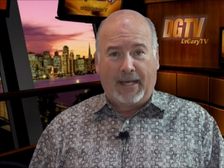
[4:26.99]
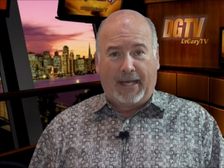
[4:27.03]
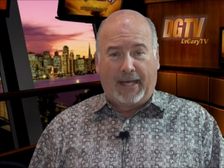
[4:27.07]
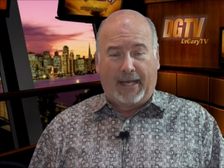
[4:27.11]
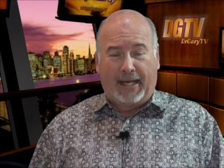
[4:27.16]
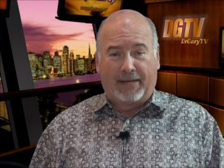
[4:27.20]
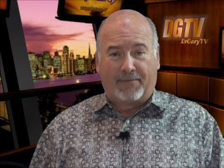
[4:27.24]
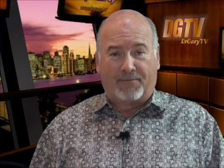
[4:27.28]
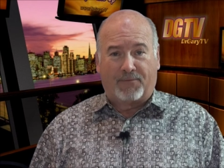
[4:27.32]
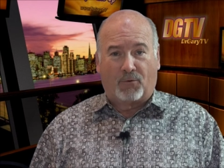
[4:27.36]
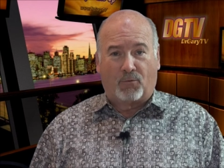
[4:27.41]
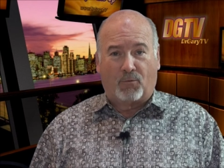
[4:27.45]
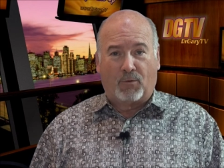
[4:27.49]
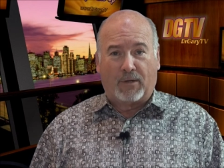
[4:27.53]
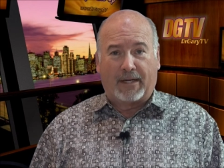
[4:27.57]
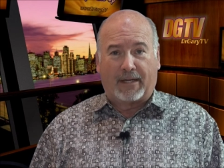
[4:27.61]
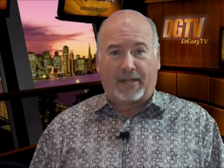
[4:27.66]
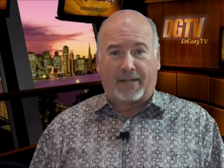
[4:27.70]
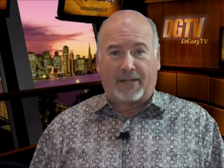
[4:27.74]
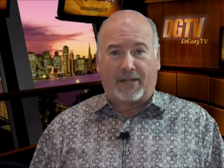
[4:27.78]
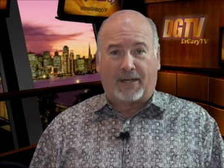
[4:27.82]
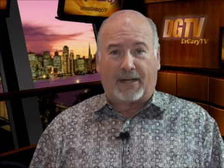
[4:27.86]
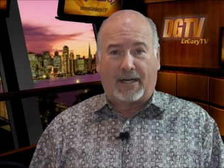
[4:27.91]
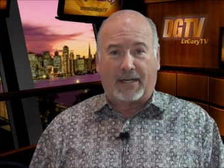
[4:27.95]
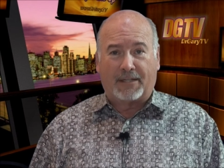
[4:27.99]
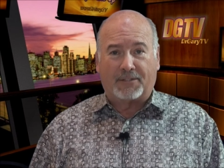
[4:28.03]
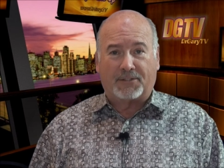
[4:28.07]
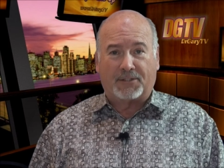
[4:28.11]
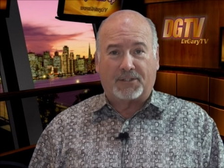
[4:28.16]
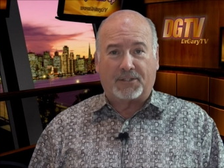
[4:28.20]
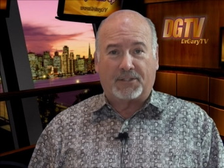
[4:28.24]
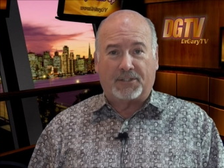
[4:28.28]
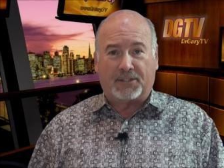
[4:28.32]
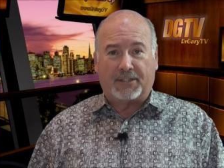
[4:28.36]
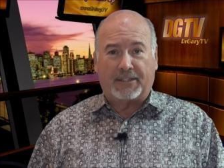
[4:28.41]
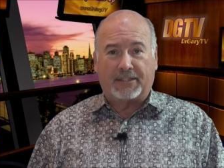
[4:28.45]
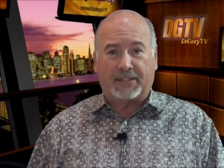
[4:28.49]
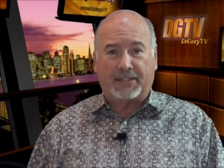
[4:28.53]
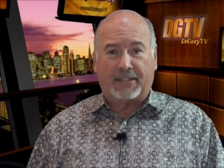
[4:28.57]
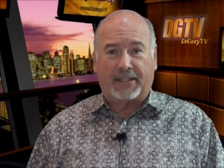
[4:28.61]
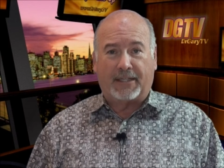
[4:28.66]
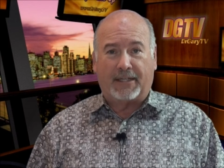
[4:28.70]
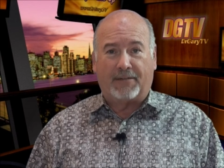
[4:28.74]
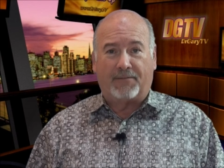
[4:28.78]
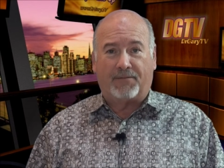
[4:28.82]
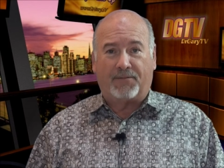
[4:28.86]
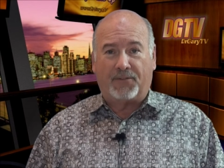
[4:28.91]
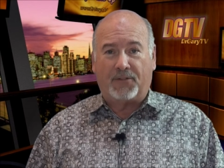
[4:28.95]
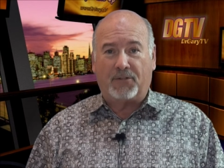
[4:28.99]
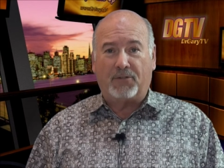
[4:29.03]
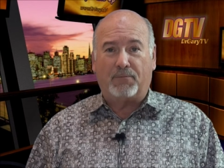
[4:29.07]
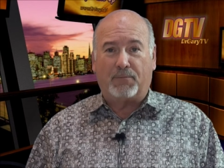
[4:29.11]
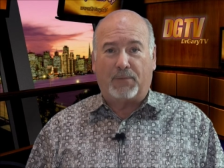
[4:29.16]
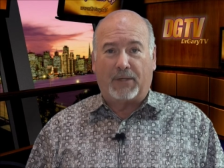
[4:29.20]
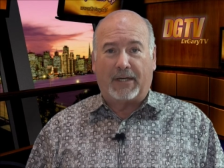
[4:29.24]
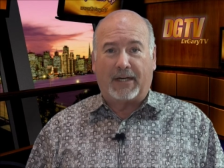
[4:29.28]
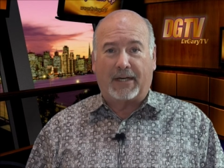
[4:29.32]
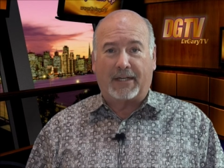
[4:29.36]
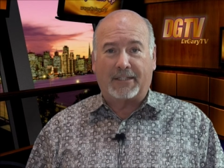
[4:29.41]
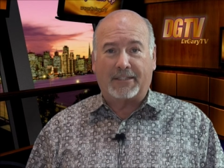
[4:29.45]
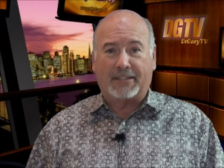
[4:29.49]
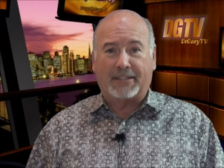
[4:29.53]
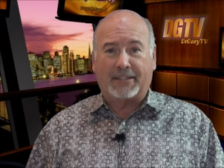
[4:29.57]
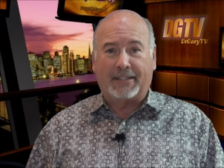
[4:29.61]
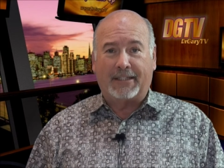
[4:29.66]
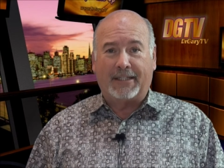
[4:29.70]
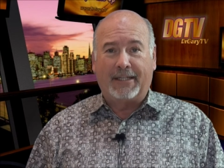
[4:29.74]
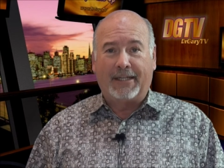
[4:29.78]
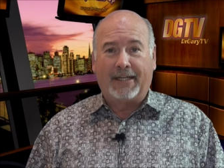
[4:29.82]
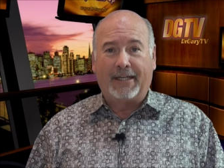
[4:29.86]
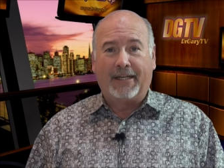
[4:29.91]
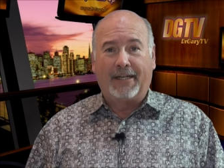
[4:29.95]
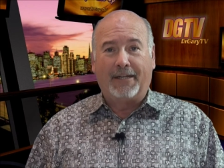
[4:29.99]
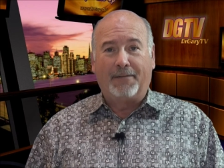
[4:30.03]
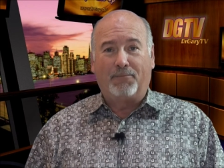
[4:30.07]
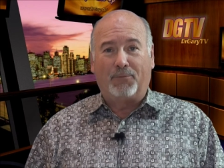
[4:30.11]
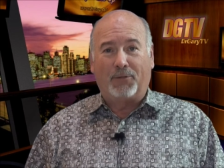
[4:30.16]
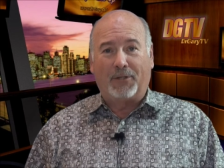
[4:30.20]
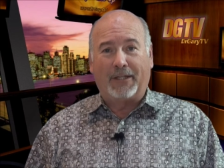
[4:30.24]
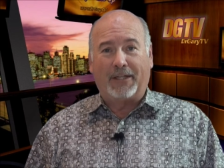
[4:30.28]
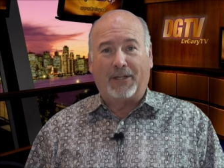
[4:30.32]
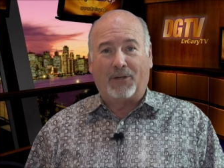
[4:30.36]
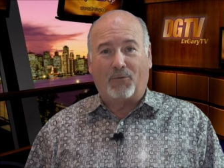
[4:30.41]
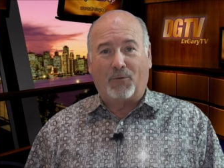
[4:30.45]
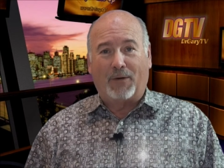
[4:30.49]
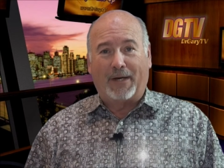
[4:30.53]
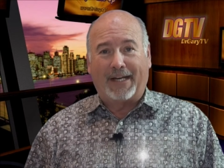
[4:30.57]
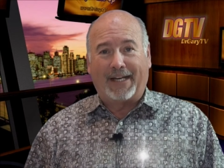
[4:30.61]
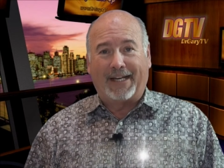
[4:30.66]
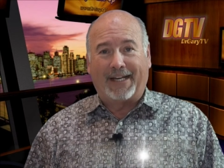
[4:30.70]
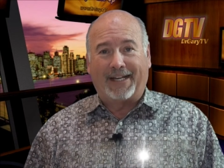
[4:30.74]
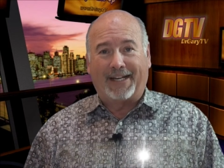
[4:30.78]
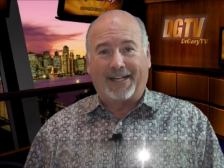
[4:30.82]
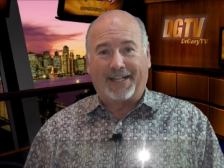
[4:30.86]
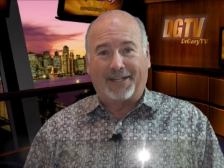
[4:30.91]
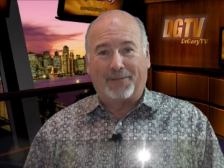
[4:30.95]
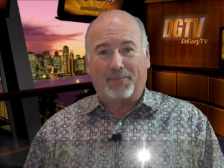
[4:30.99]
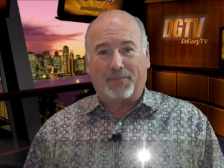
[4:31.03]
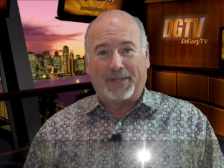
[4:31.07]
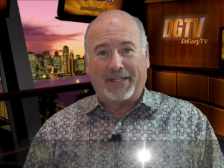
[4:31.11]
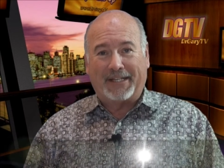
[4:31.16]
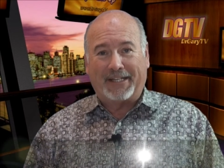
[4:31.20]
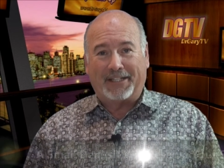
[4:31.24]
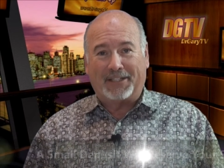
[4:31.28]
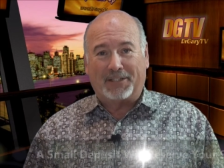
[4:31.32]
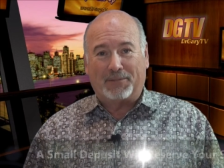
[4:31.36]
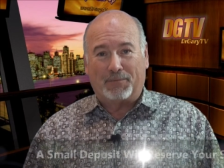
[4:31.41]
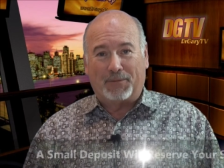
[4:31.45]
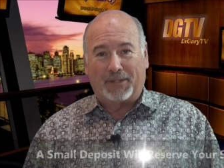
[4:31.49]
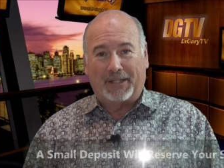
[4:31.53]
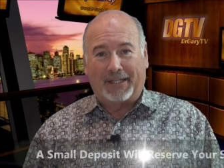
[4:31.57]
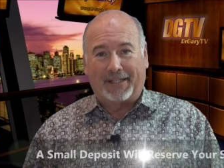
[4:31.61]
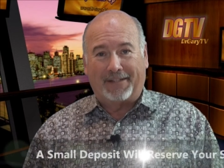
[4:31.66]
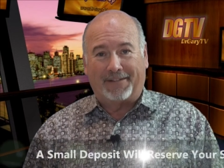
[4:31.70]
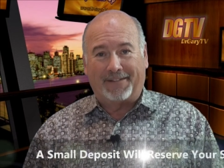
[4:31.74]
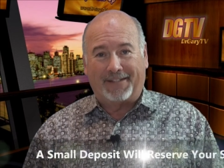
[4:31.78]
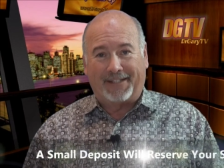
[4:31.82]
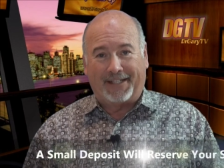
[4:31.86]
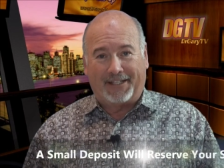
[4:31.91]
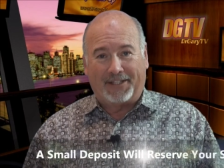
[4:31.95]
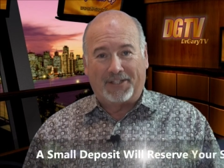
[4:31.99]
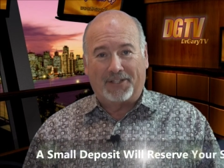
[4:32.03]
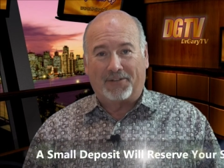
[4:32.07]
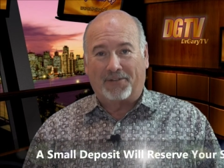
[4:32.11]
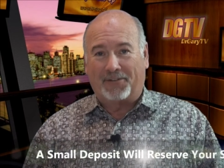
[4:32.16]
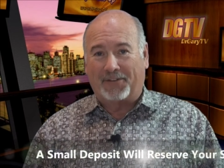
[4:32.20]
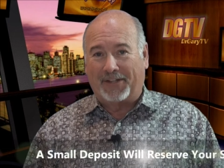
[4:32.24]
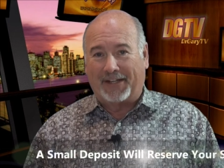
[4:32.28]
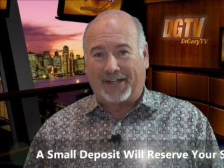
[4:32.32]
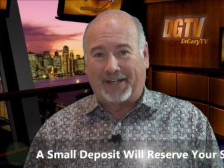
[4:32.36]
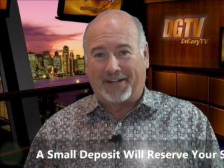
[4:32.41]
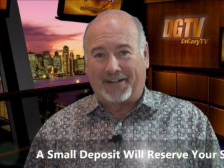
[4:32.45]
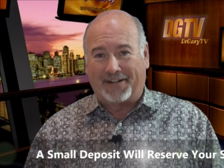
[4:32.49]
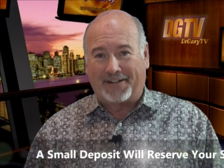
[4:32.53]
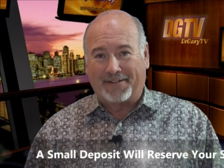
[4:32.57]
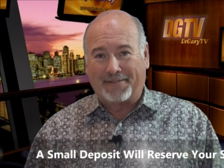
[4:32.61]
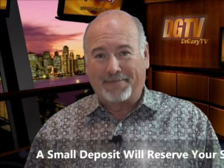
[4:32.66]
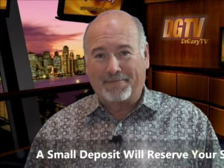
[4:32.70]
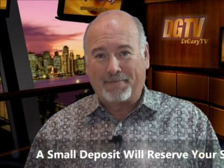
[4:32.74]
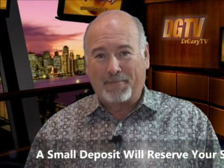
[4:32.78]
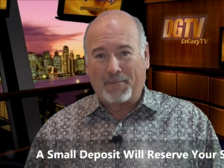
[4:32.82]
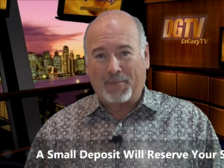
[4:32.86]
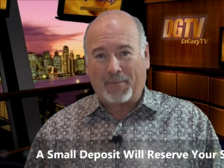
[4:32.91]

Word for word: And for what it costs, it's just a few bucks, putting away a little bit each month, and you're there.